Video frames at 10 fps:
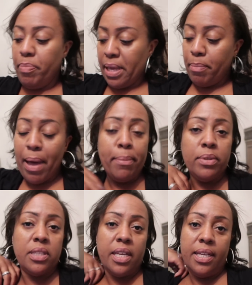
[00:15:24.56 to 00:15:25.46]
like
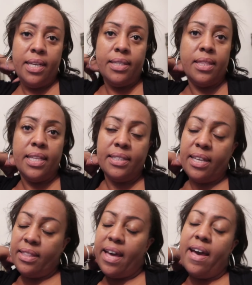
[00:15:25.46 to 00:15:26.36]
Bible studies and things
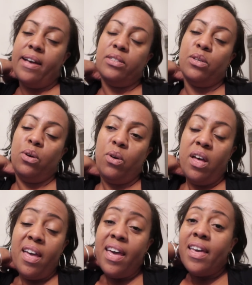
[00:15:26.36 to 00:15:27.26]
like that. So
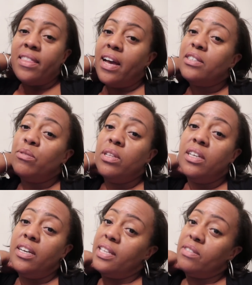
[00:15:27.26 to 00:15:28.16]
that's
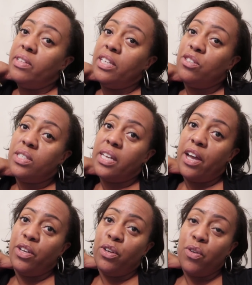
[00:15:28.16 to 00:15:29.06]
really good. It's really interesting
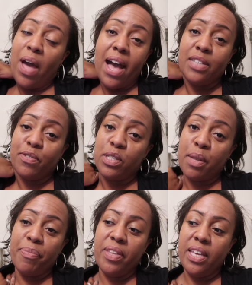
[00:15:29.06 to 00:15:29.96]
how, you know, you ask for
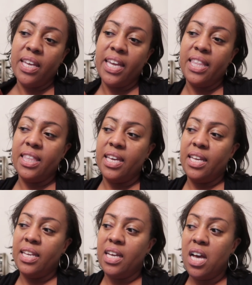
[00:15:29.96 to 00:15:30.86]
something and
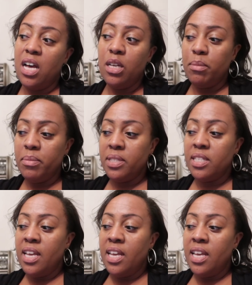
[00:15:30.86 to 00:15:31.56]
then it comes.